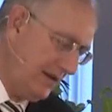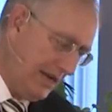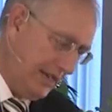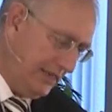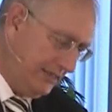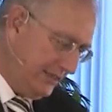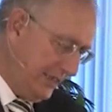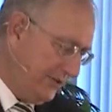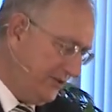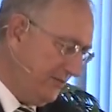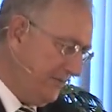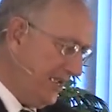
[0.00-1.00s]
And he
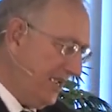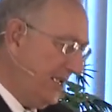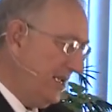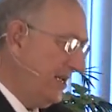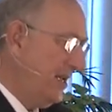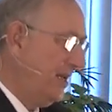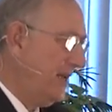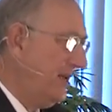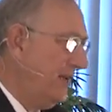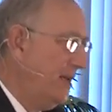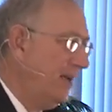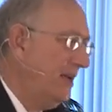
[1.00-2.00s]
said to me,
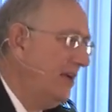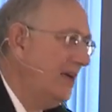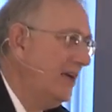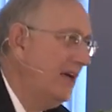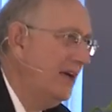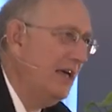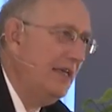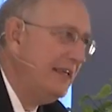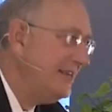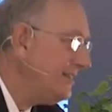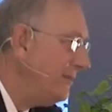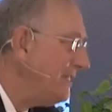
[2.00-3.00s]

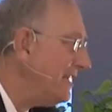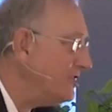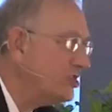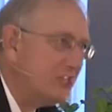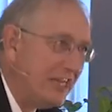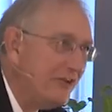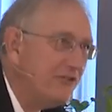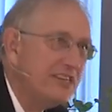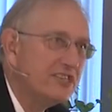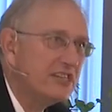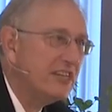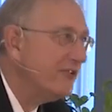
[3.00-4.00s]
there's something
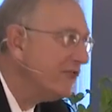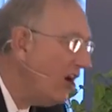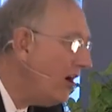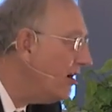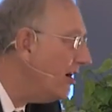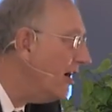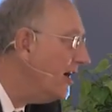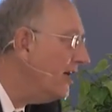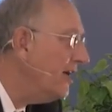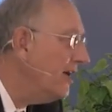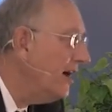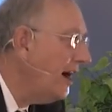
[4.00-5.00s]
seriously wrong.
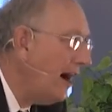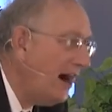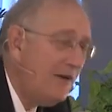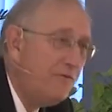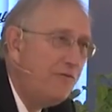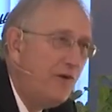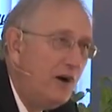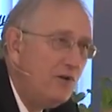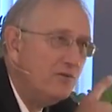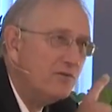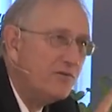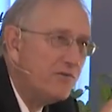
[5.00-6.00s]
I
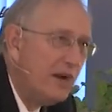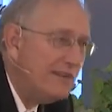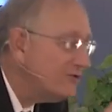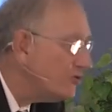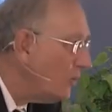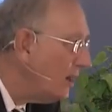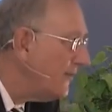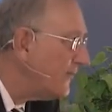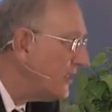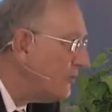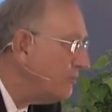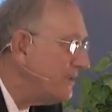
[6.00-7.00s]
phoned Francois
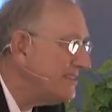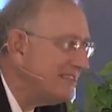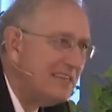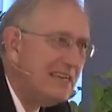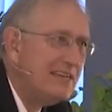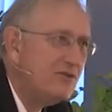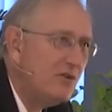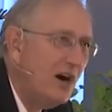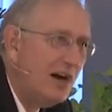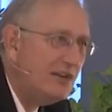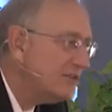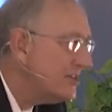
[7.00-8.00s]
Duplessis to
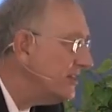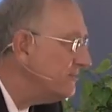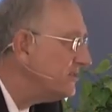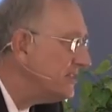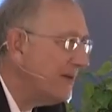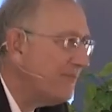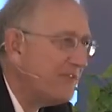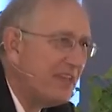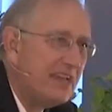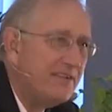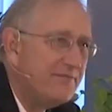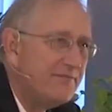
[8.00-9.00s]
ask him
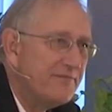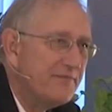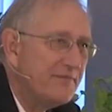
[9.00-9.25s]
something,